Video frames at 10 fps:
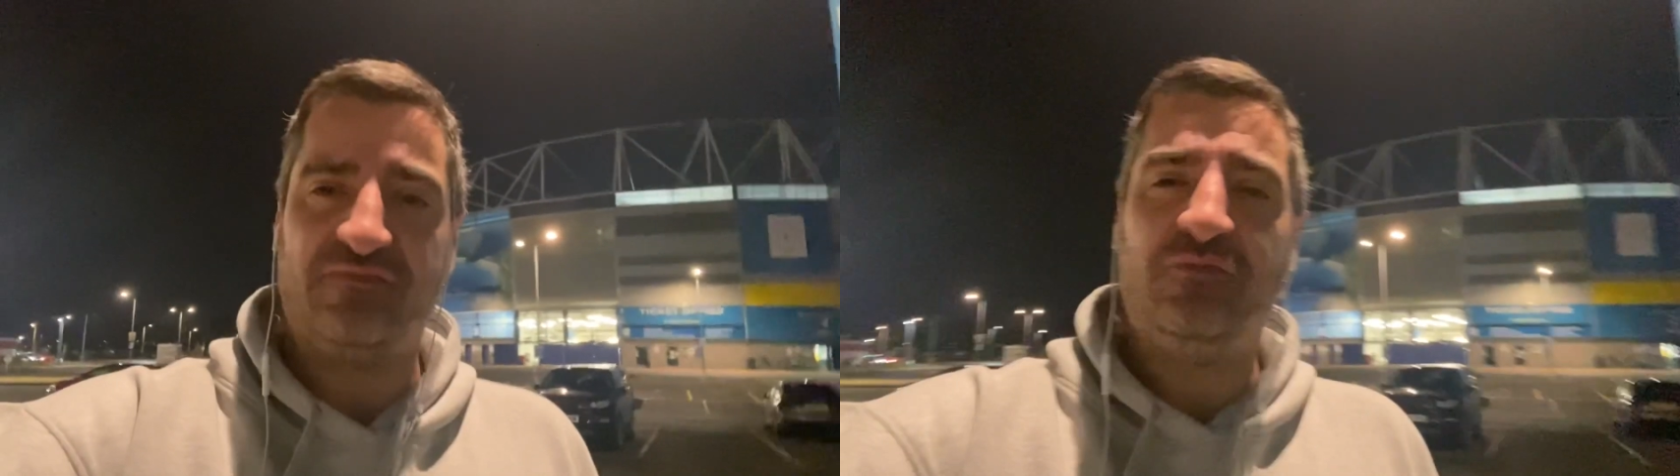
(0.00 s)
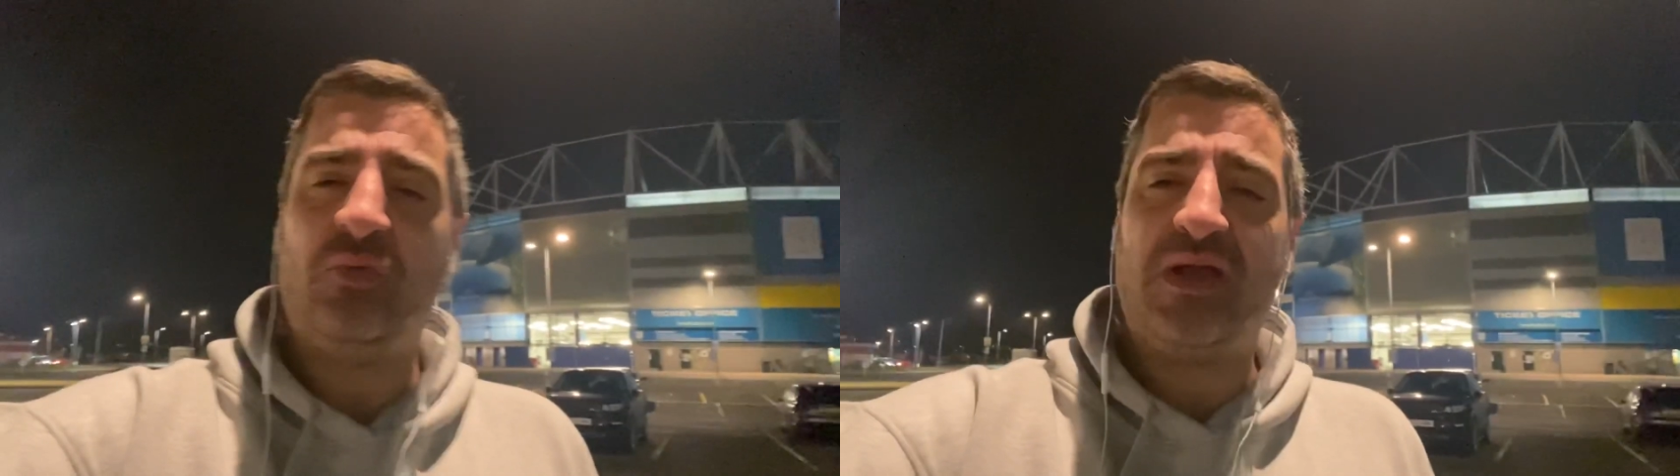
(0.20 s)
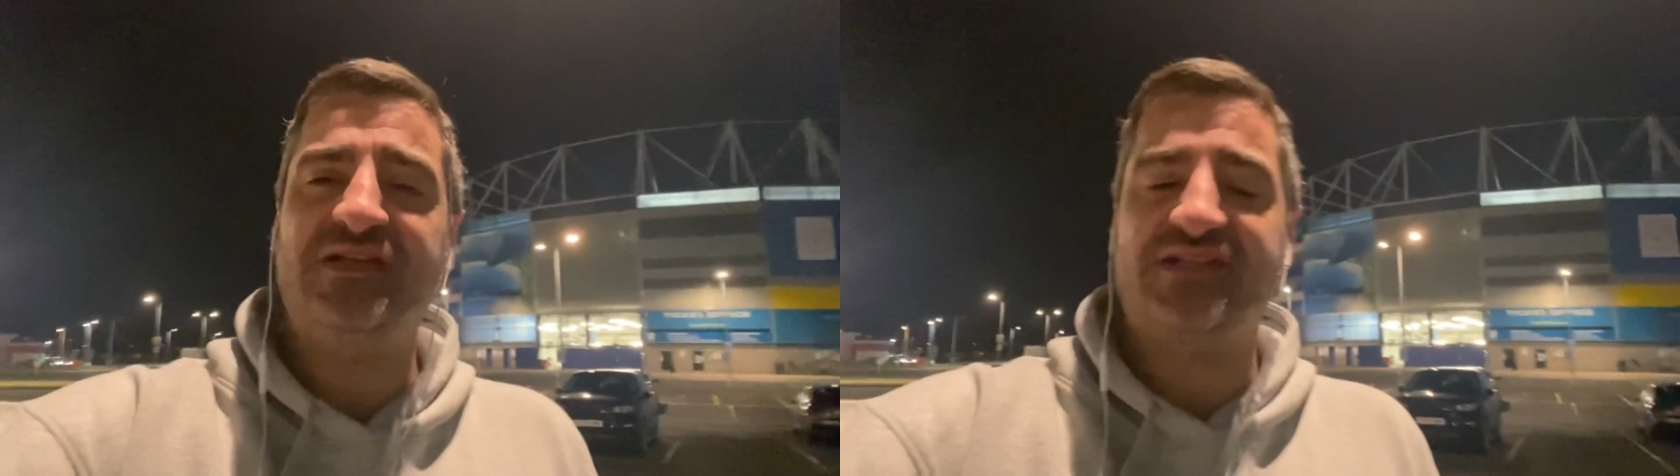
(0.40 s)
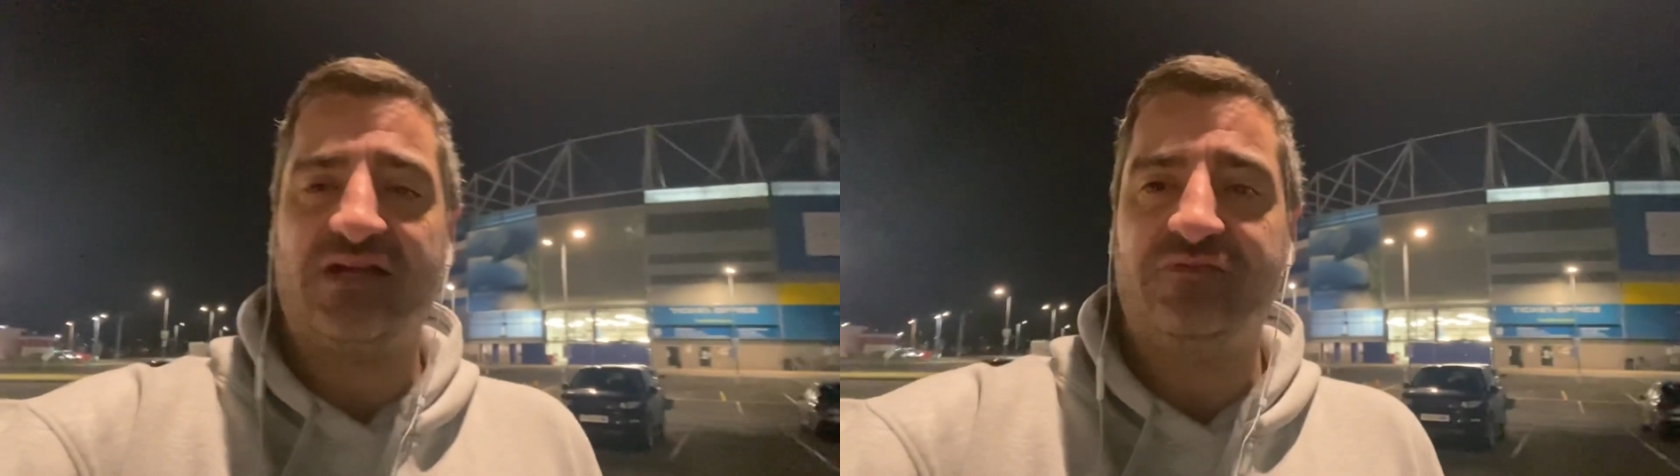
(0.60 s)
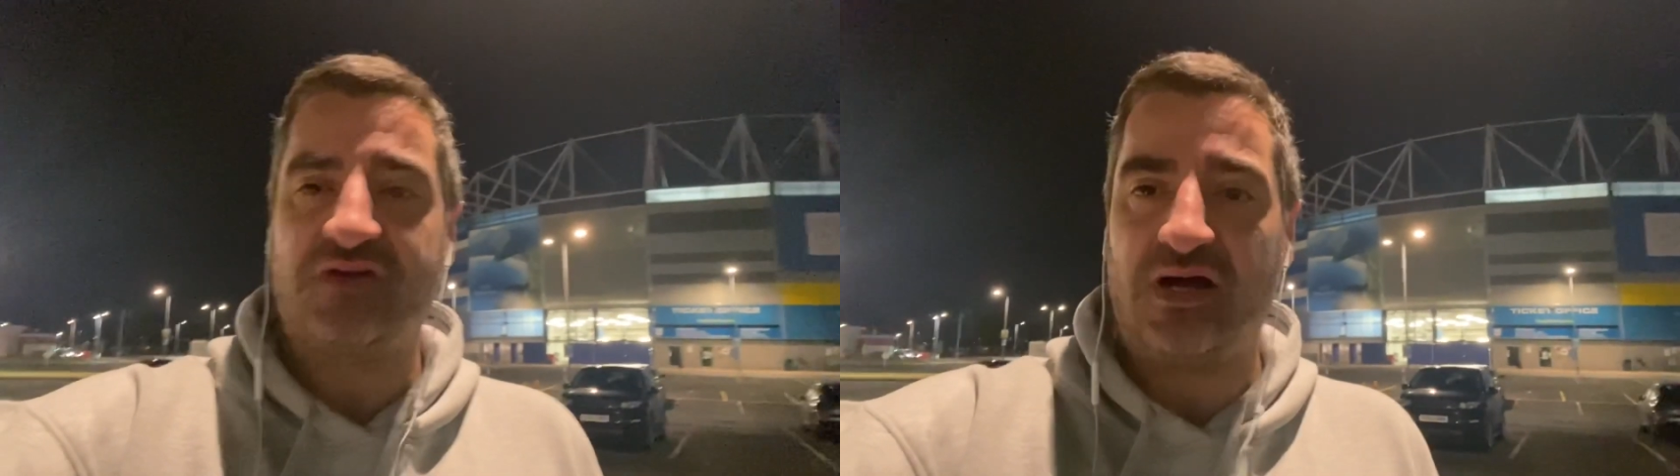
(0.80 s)
when he
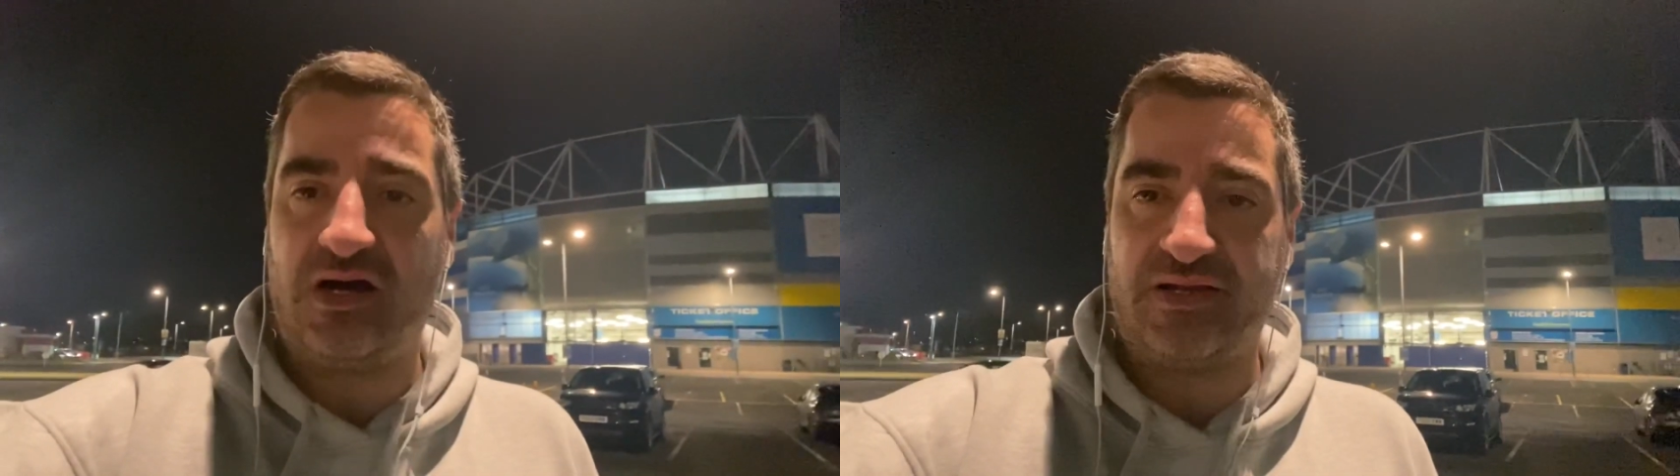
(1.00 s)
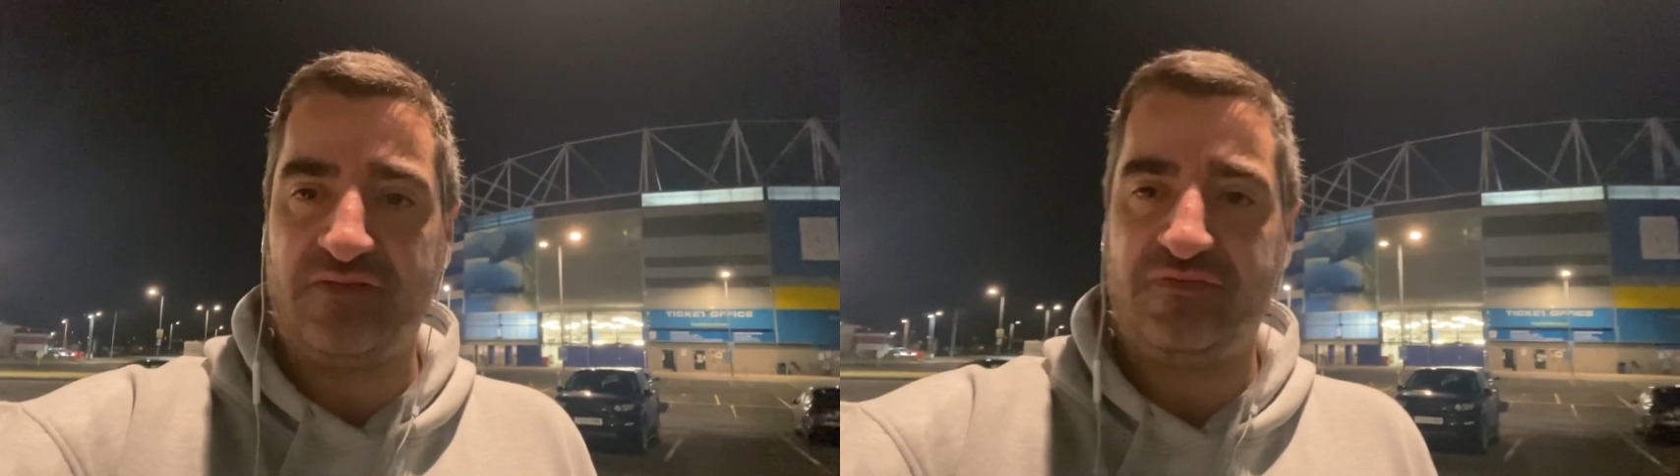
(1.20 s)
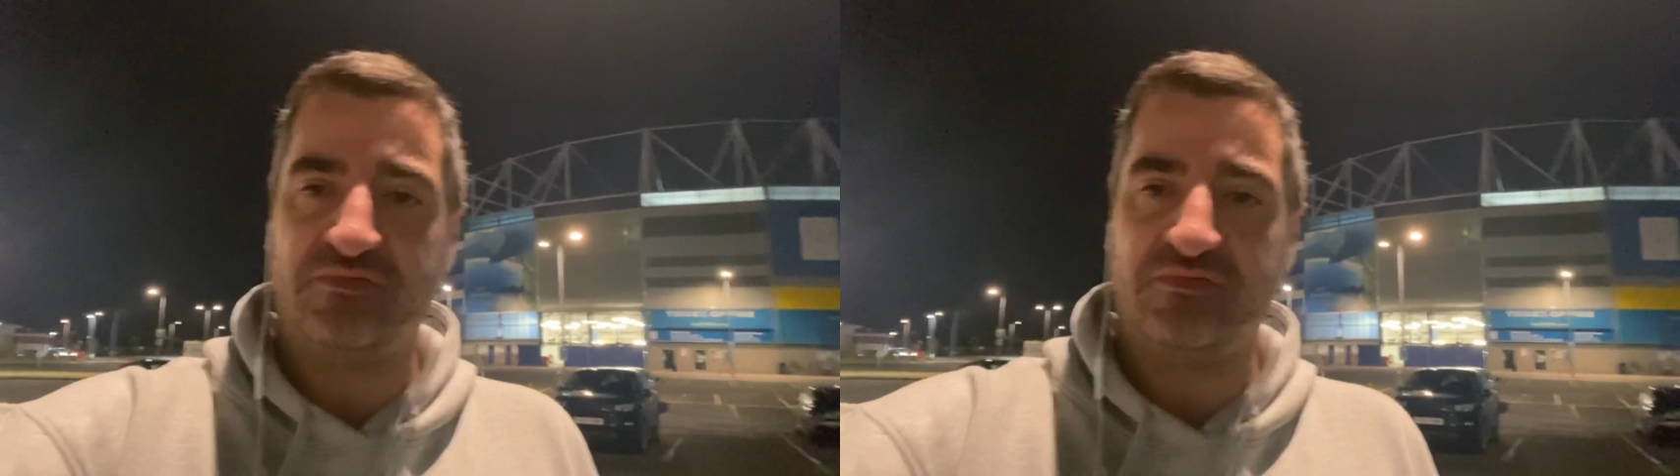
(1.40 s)
signed for Cardiff,